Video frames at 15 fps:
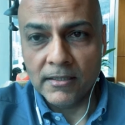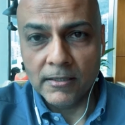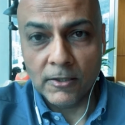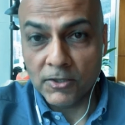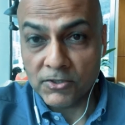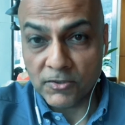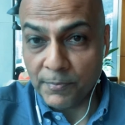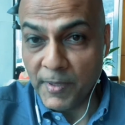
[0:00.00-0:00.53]

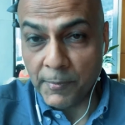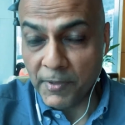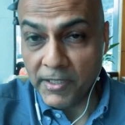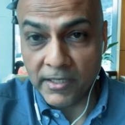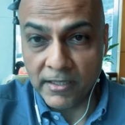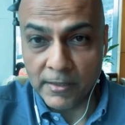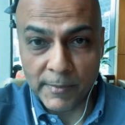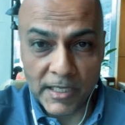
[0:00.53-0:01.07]
Lots of people
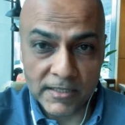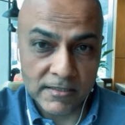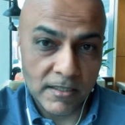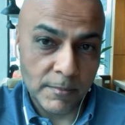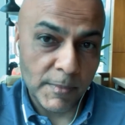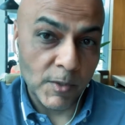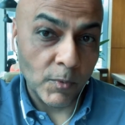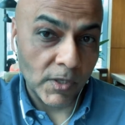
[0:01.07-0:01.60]
end up
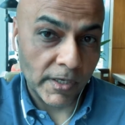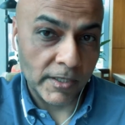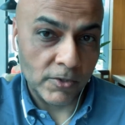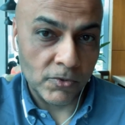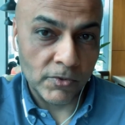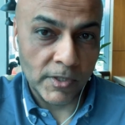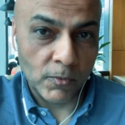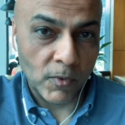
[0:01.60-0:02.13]
asking me what I
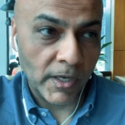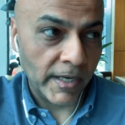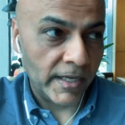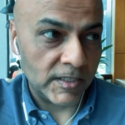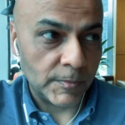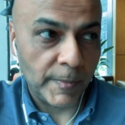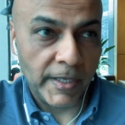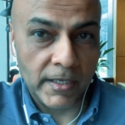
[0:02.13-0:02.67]
do and why I
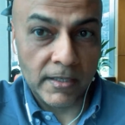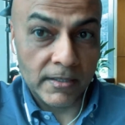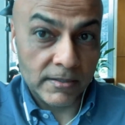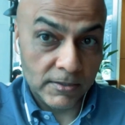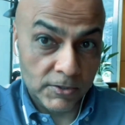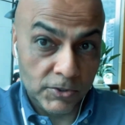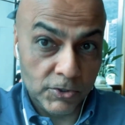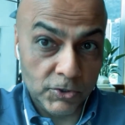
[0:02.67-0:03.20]
spend
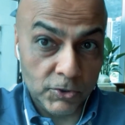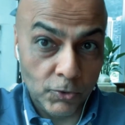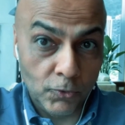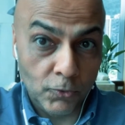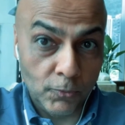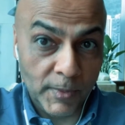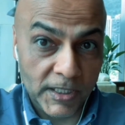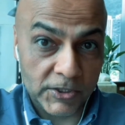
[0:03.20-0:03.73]
so
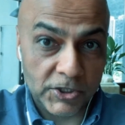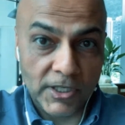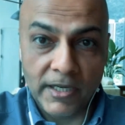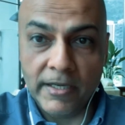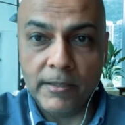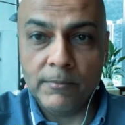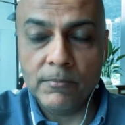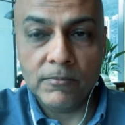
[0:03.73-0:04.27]
much
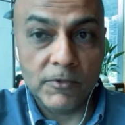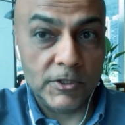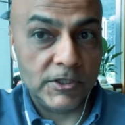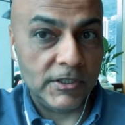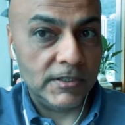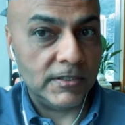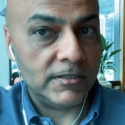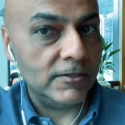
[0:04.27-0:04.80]
time, which
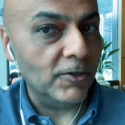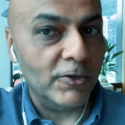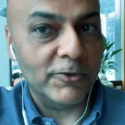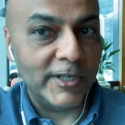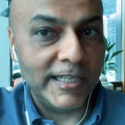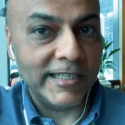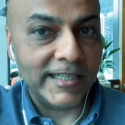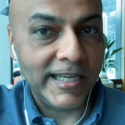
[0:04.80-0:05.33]
is not
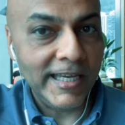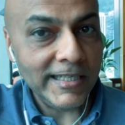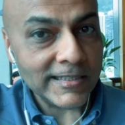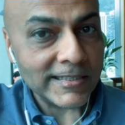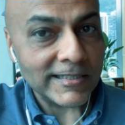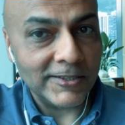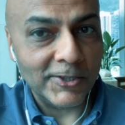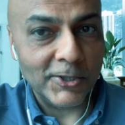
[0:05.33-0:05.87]
really the case,
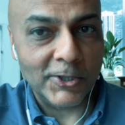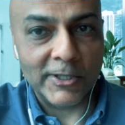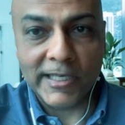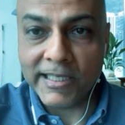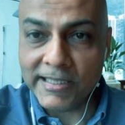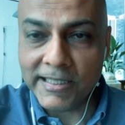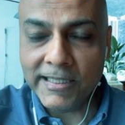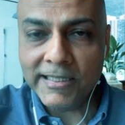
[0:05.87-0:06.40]
on
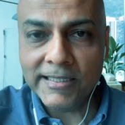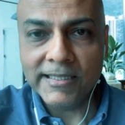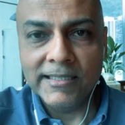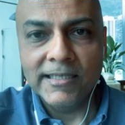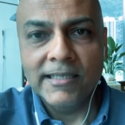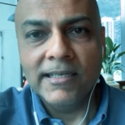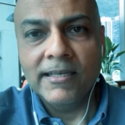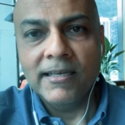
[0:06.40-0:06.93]
LinkedIn,
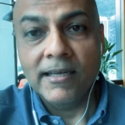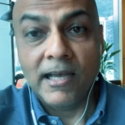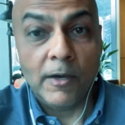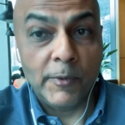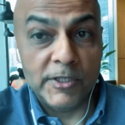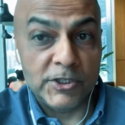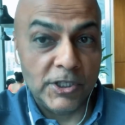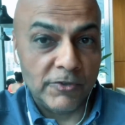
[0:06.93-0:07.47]
how
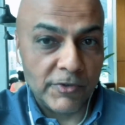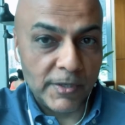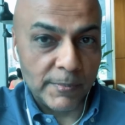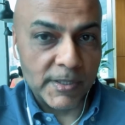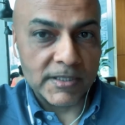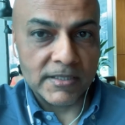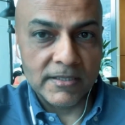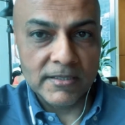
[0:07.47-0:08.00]
I generate
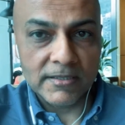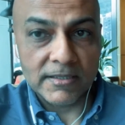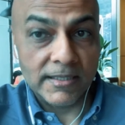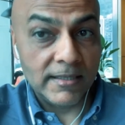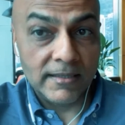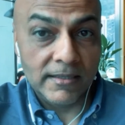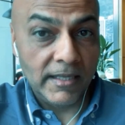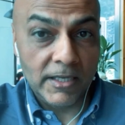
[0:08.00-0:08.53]
business,
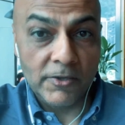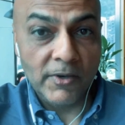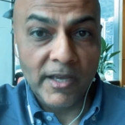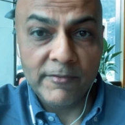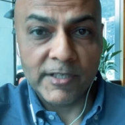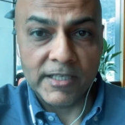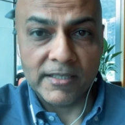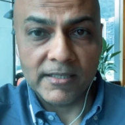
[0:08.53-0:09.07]
and there you have
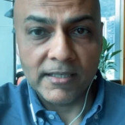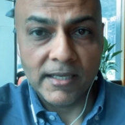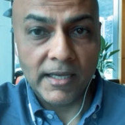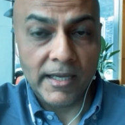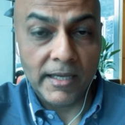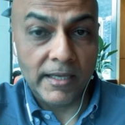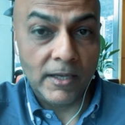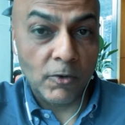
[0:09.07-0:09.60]
it.
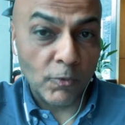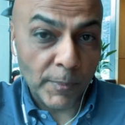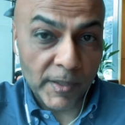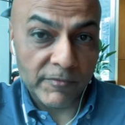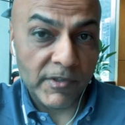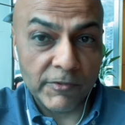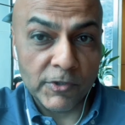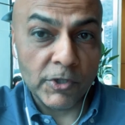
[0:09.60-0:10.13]
I hope I've
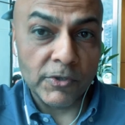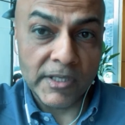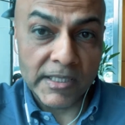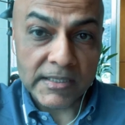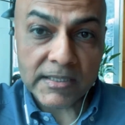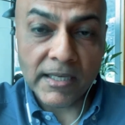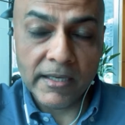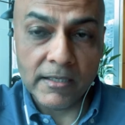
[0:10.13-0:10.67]
you an
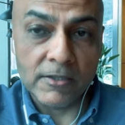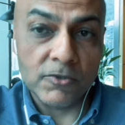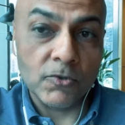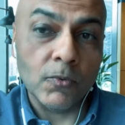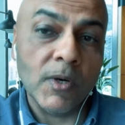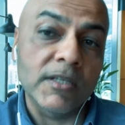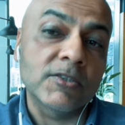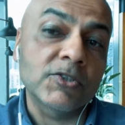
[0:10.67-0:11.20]
insight into
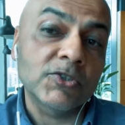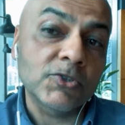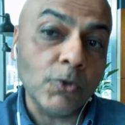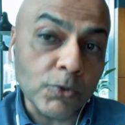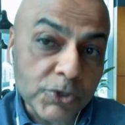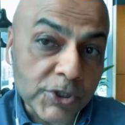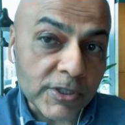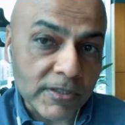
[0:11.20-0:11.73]
what
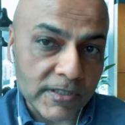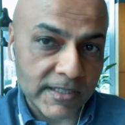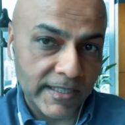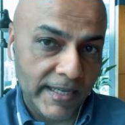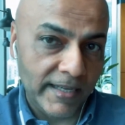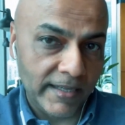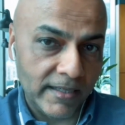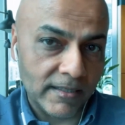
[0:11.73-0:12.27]
social
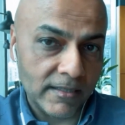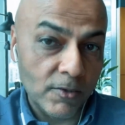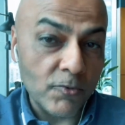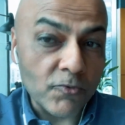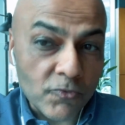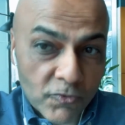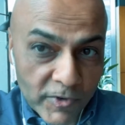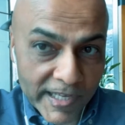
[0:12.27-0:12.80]
selling
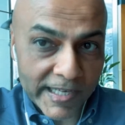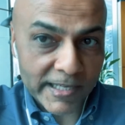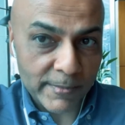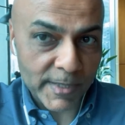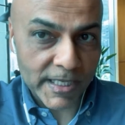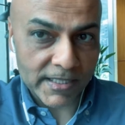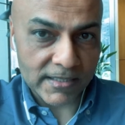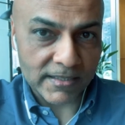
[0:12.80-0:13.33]
really
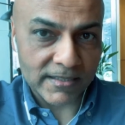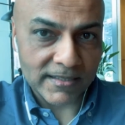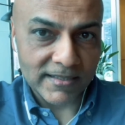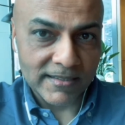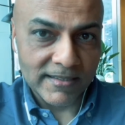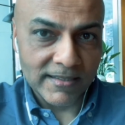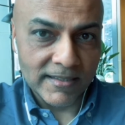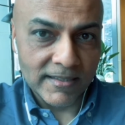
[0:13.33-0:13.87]
means.
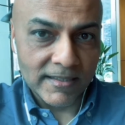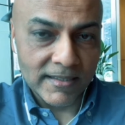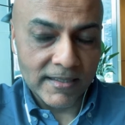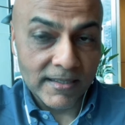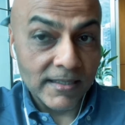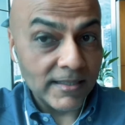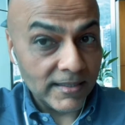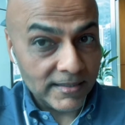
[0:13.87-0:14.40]

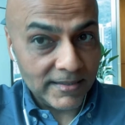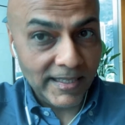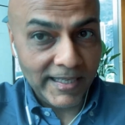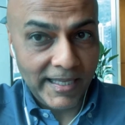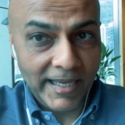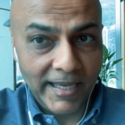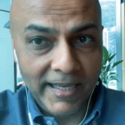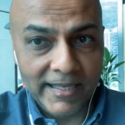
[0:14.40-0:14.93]
Take
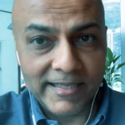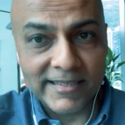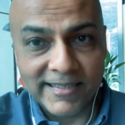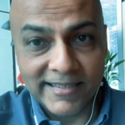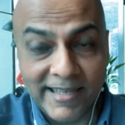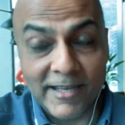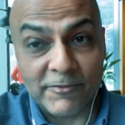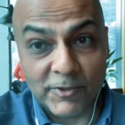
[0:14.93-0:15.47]
care.
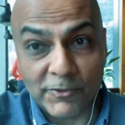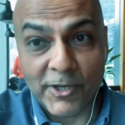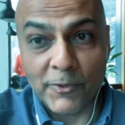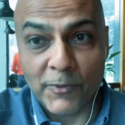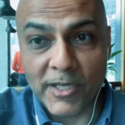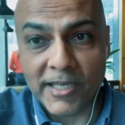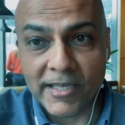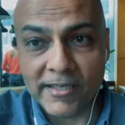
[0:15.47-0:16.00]
Have a great
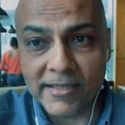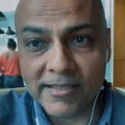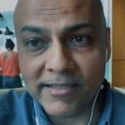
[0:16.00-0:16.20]
weekend.